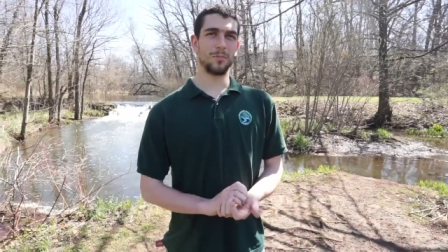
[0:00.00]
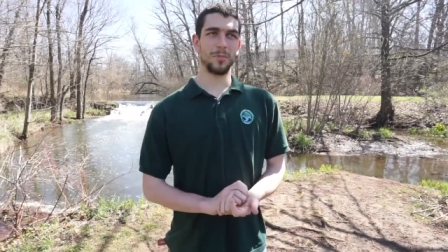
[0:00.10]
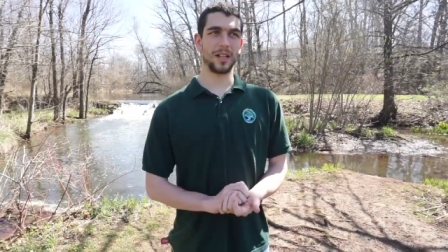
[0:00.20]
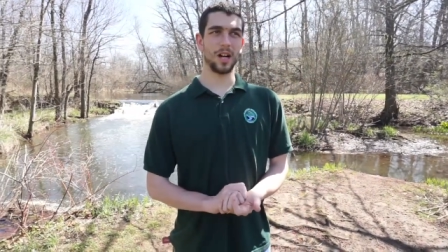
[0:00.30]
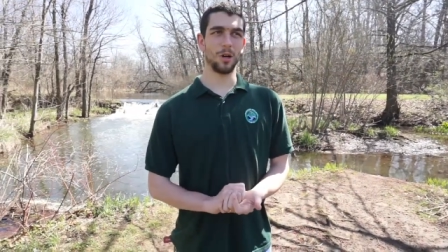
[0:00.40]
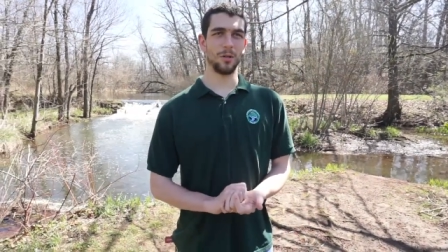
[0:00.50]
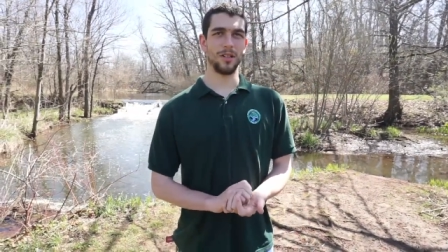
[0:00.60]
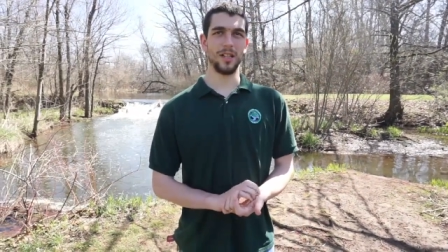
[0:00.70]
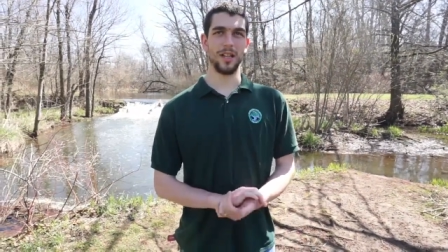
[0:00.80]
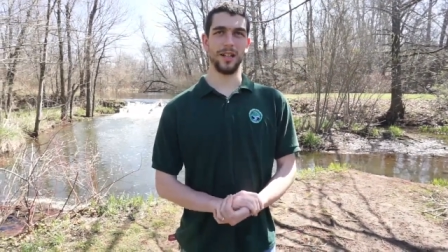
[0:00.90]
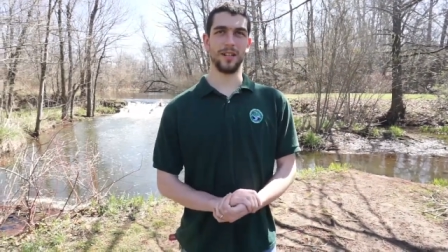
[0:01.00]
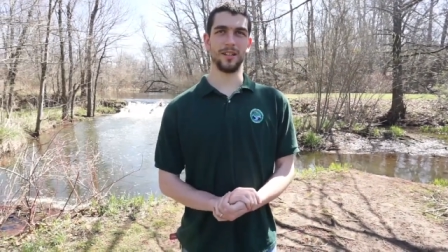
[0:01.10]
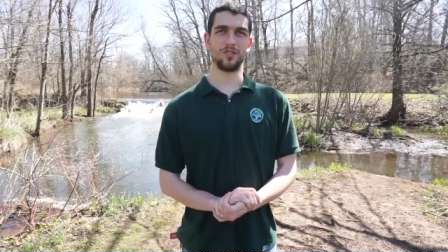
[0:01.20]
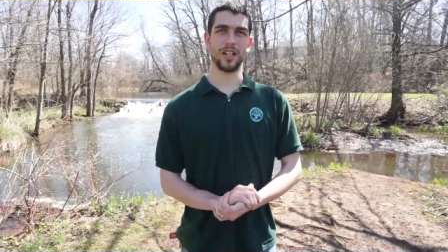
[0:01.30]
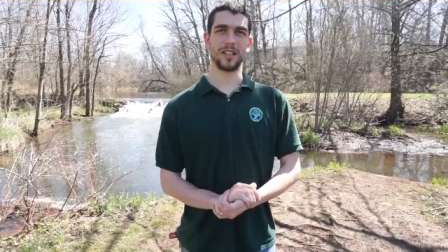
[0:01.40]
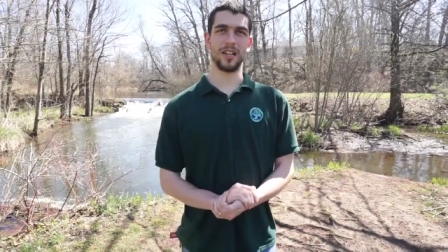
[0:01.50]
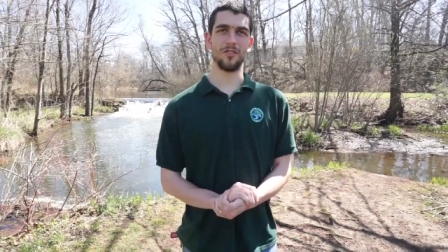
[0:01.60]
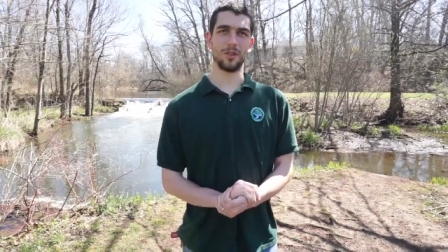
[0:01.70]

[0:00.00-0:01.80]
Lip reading: be going and checking out